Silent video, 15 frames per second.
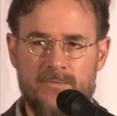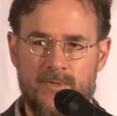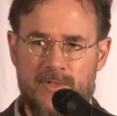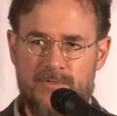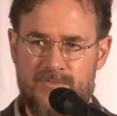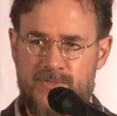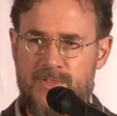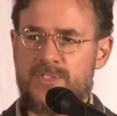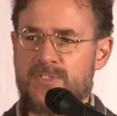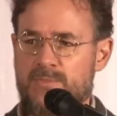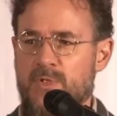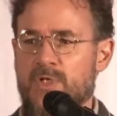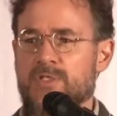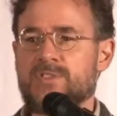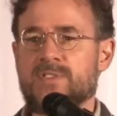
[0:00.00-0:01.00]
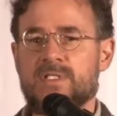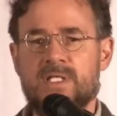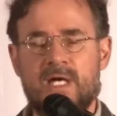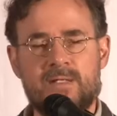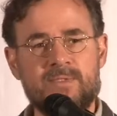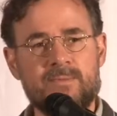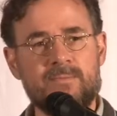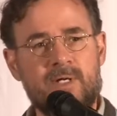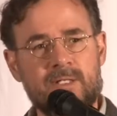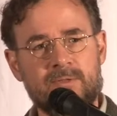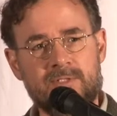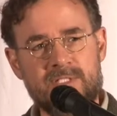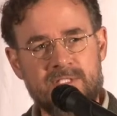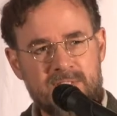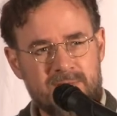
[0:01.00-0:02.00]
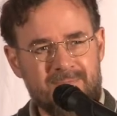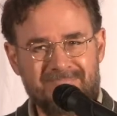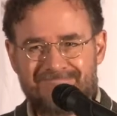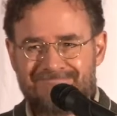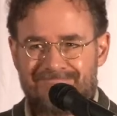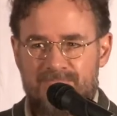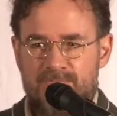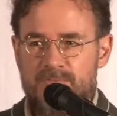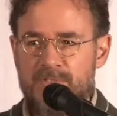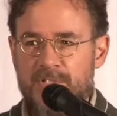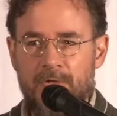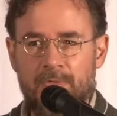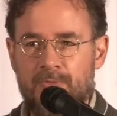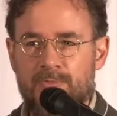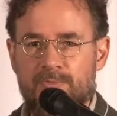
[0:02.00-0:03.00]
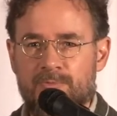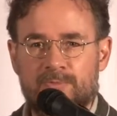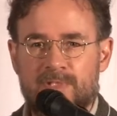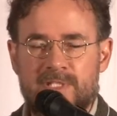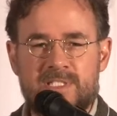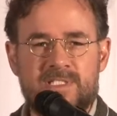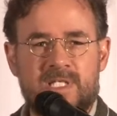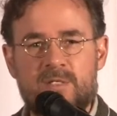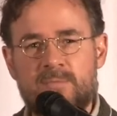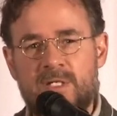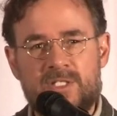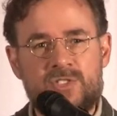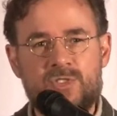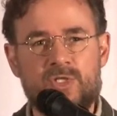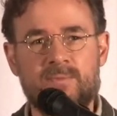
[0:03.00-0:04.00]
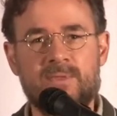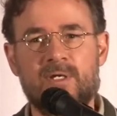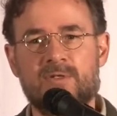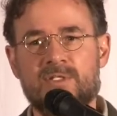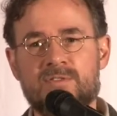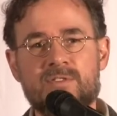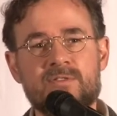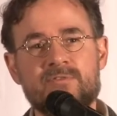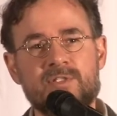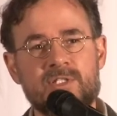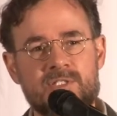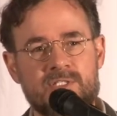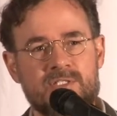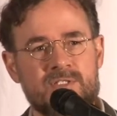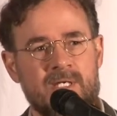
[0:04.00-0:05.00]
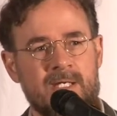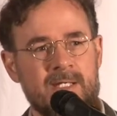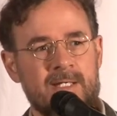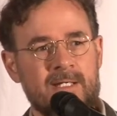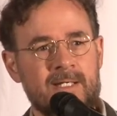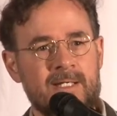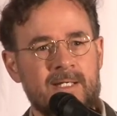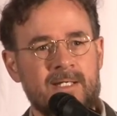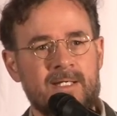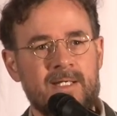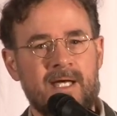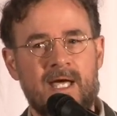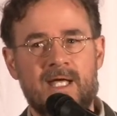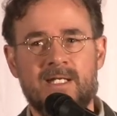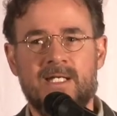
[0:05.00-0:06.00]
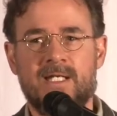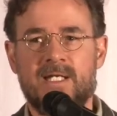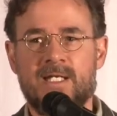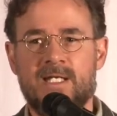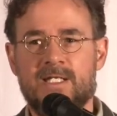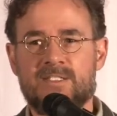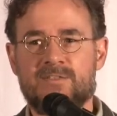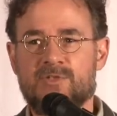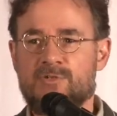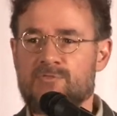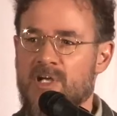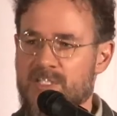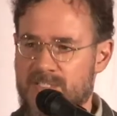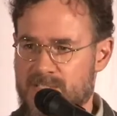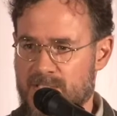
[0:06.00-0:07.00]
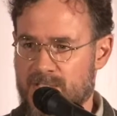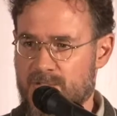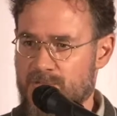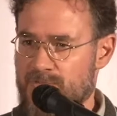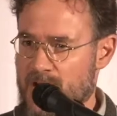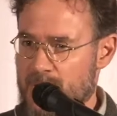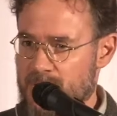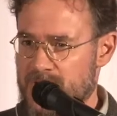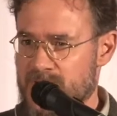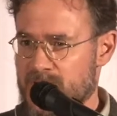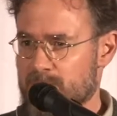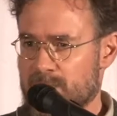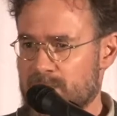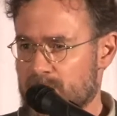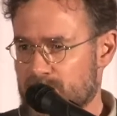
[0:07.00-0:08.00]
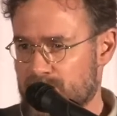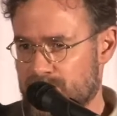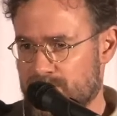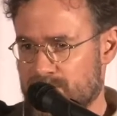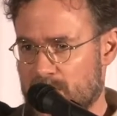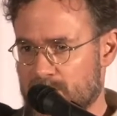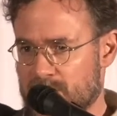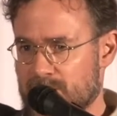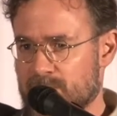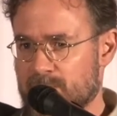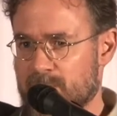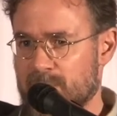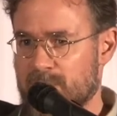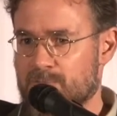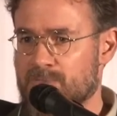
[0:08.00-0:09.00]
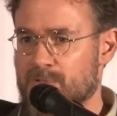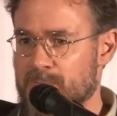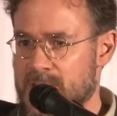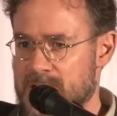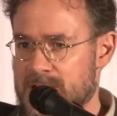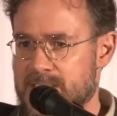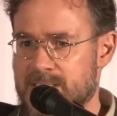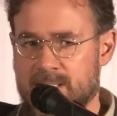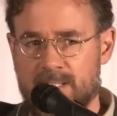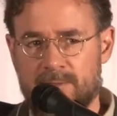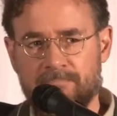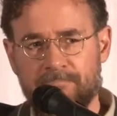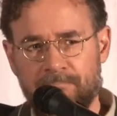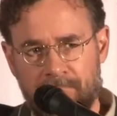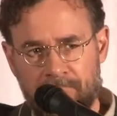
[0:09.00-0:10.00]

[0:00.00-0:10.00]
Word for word: a very small city, Abbottabad, which is, you know, within 10 minutes you can be out into the villages. And it's very rustic. Your families, anybody whose families here might come from Pakistan,